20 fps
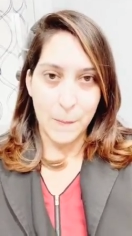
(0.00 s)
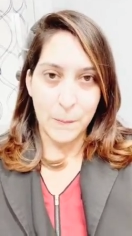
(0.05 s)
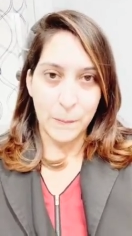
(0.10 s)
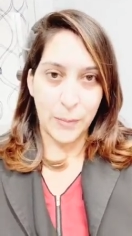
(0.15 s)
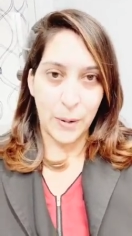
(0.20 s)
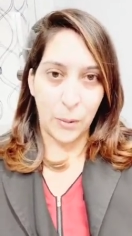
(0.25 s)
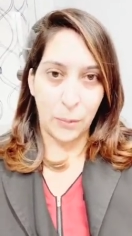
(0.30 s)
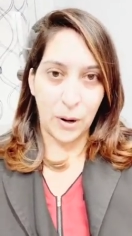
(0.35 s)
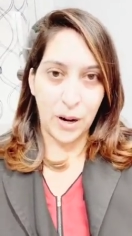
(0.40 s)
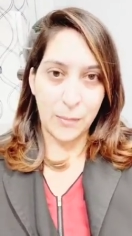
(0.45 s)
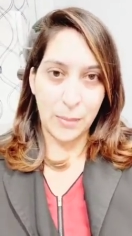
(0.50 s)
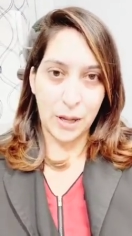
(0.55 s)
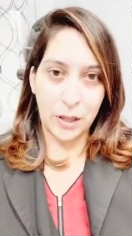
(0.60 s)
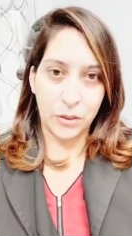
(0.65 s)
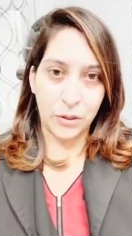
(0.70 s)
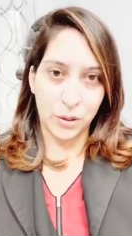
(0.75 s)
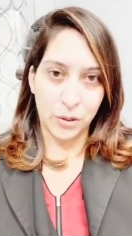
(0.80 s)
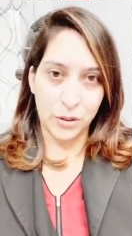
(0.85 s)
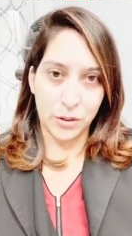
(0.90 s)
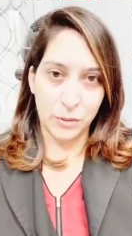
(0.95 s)
But what about
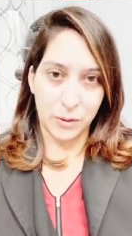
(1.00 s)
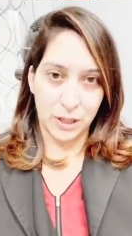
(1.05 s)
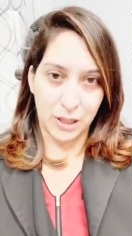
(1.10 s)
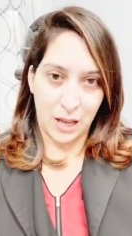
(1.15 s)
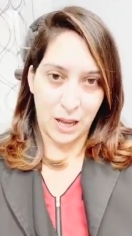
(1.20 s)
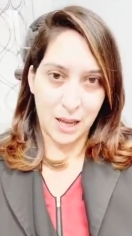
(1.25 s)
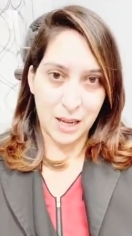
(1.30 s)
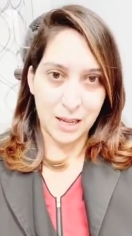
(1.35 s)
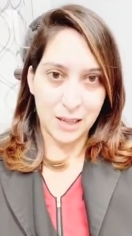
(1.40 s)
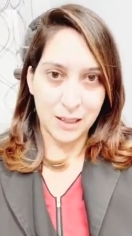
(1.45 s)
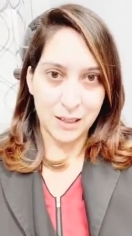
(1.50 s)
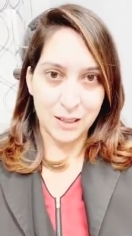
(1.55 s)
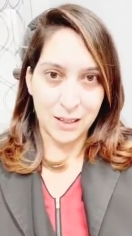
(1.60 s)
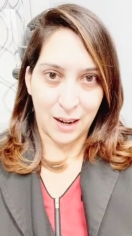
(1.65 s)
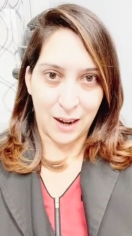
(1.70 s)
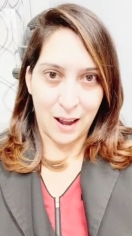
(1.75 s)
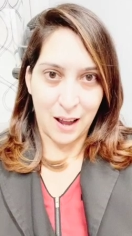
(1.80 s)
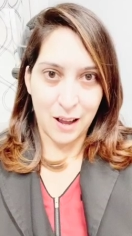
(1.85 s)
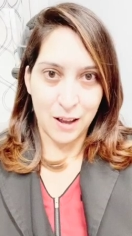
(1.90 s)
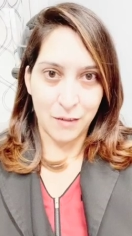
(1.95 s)
those clients
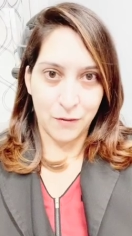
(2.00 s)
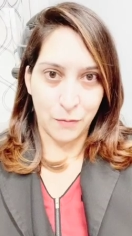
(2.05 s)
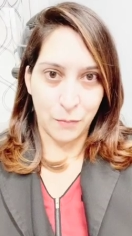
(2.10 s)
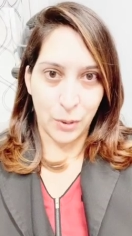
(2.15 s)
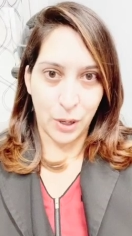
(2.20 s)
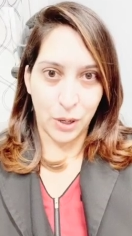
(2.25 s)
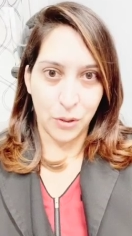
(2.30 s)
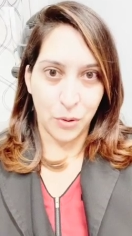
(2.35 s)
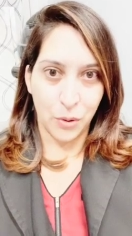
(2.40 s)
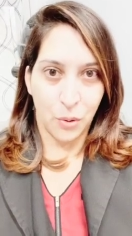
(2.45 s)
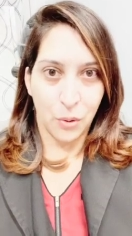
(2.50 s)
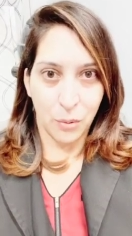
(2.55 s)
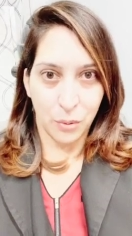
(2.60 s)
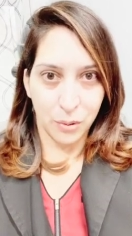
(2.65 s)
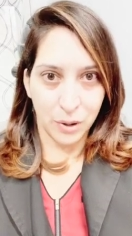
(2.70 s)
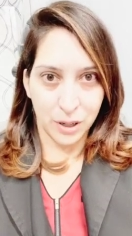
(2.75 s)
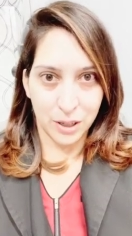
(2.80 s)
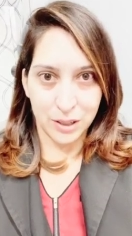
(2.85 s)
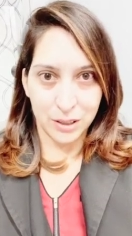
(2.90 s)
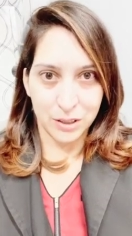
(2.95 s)
that have both
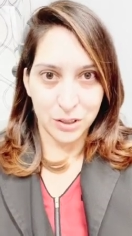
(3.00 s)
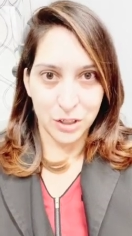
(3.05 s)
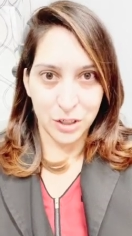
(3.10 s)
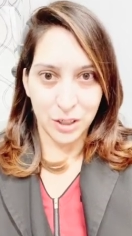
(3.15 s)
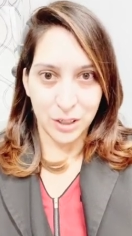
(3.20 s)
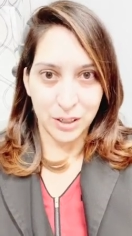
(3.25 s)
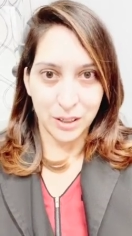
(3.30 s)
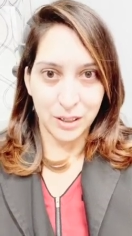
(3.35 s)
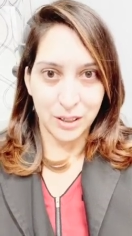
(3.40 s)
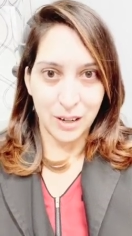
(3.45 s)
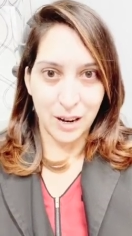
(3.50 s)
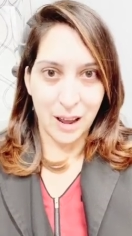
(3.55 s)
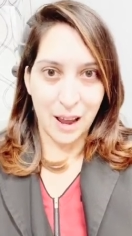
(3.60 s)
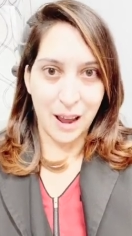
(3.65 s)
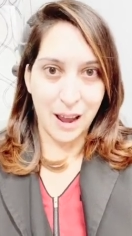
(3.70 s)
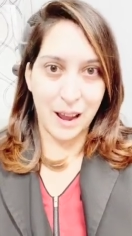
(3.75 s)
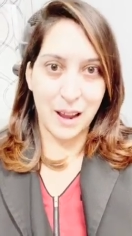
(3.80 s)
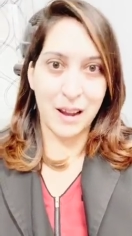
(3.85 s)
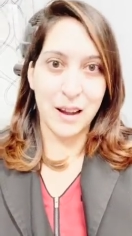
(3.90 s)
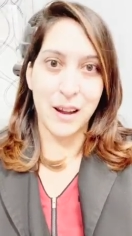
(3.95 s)
orange
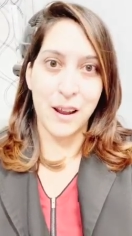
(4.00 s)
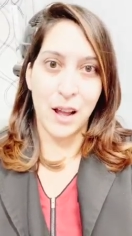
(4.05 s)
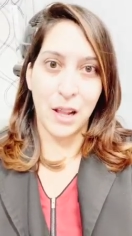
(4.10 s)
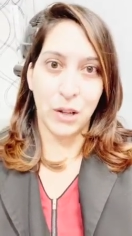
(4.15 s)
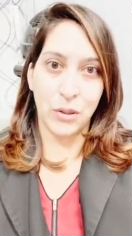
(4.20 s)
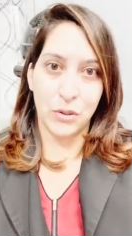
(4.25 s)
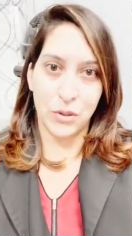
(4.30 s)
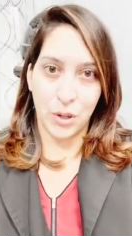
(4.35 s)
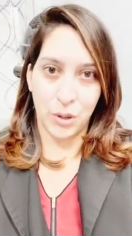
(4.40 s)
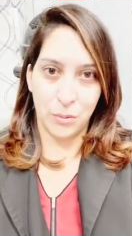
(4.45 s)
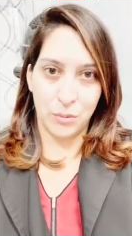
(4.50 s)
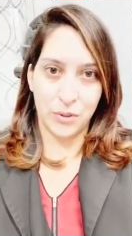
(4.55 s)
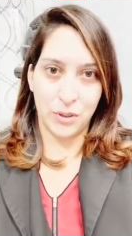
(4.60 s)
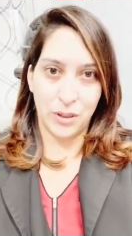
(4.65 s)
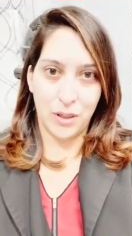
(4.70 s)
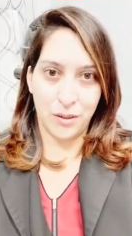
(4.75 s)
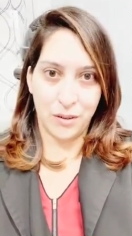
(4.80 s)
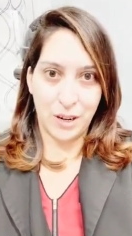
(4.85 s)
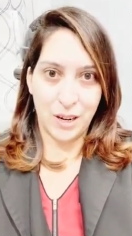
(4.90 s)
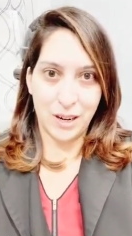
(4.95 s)
and yellow tones in
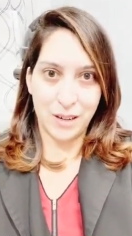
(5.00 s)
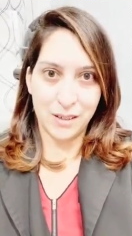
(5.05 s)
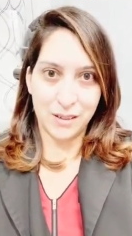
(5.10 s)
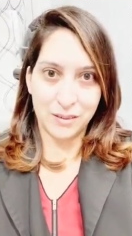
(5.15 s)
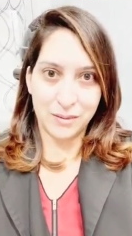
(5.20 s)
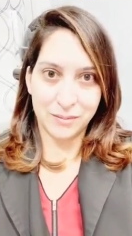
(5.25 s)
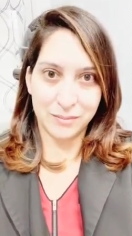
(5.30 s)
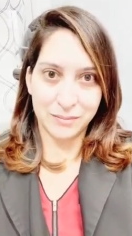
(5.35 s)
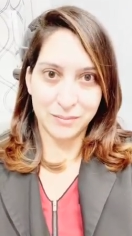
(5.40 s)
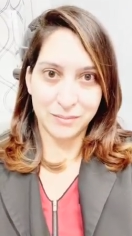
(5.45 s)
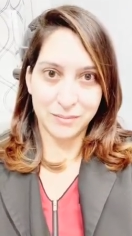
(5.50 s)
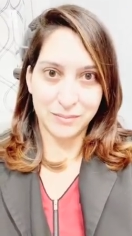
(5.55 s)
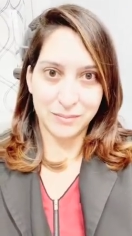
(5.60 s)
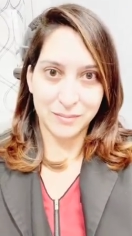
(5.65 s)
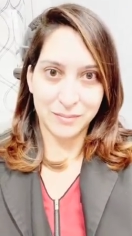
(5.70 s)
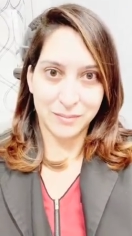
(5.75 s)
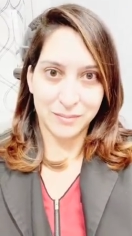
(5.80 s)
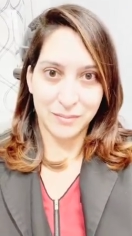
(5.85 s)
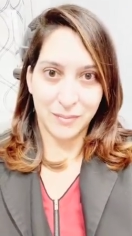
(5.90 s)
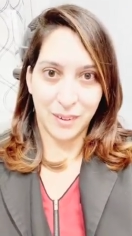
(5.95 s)
their hair?
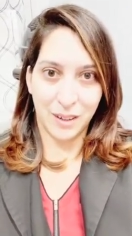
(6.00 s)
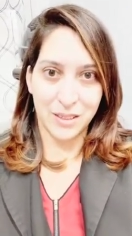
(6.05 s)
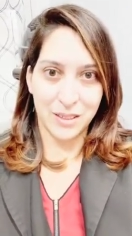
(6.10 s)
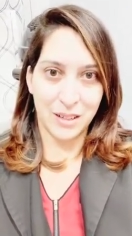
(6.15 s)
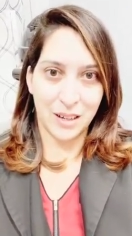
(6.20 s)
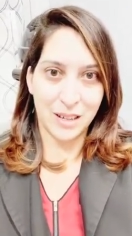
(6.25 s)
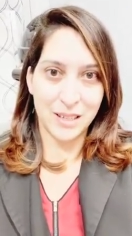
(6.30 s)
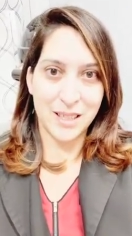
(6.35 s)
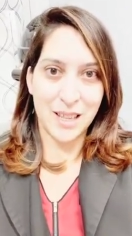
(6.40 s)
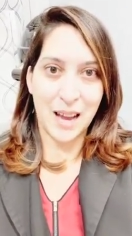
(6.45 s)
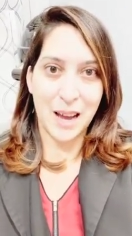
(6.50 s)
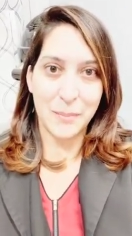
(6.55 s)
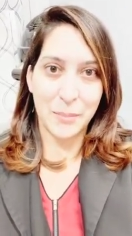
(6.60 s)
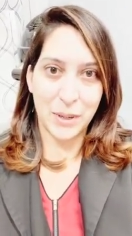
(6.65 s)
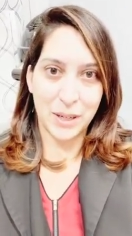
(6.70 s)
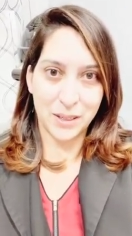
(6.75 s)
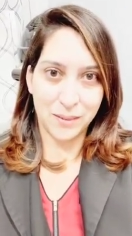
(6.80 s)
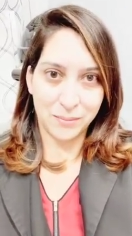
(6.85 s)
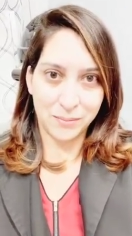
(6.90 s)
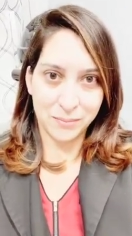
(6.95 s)
Because it does
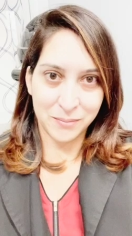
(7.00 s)
happen.